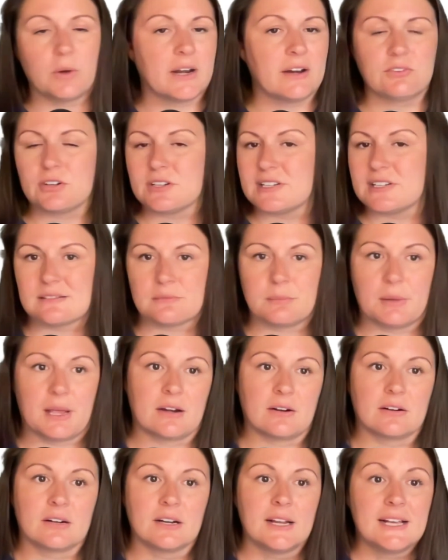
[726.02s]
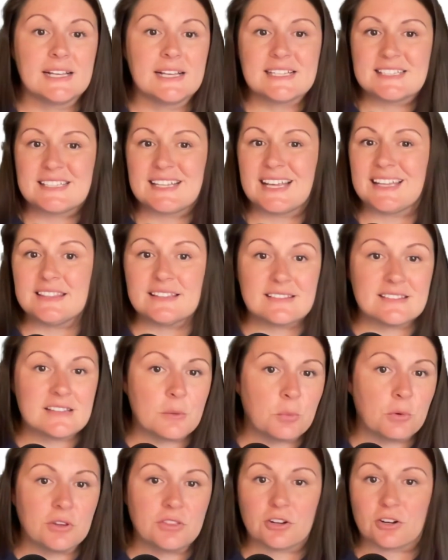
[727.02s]
It doesn't matter. Set this up
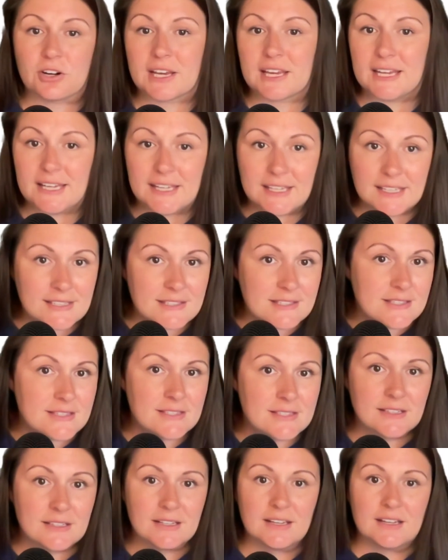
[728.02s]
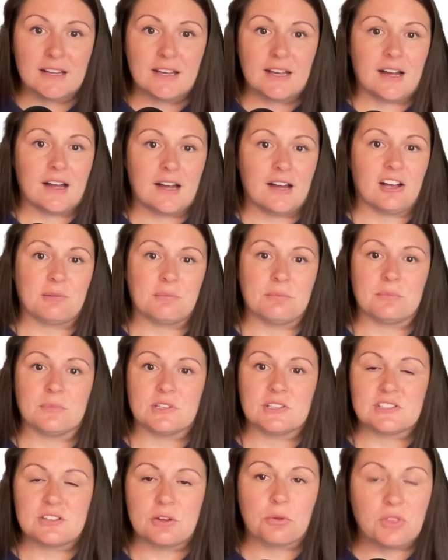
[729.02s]
with your kids
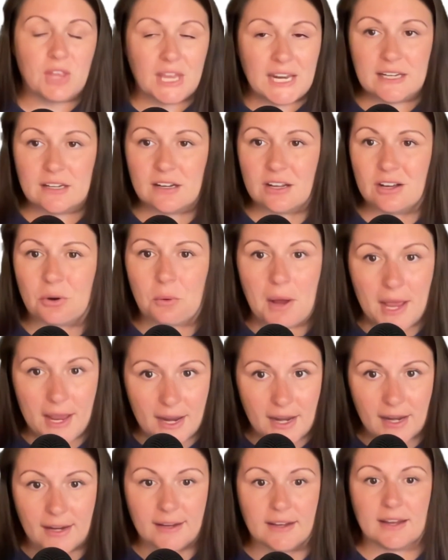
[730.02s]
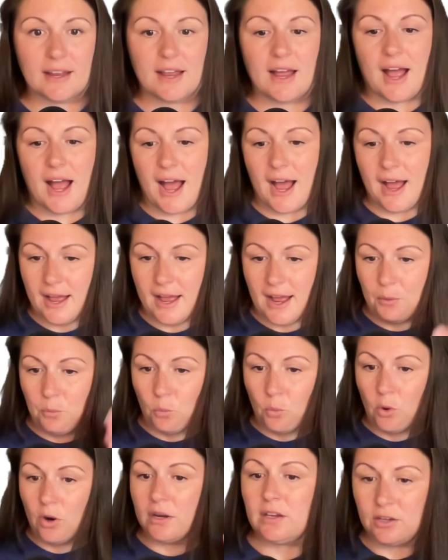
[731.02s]
so they know, hey, I
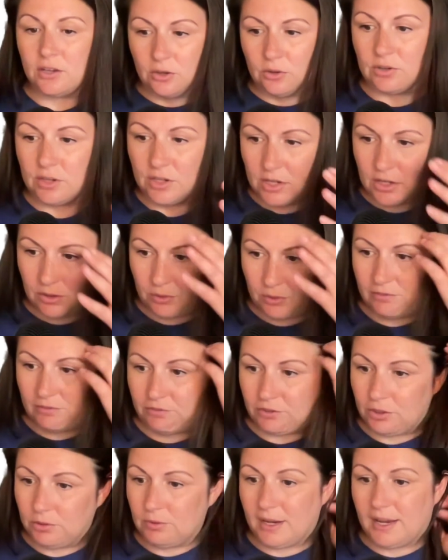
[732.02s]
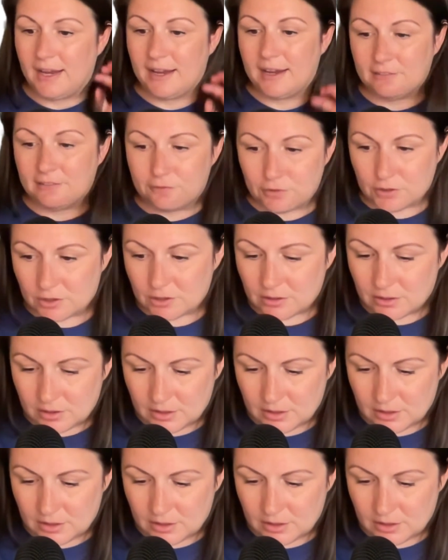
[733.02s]
want you to know, if you're ever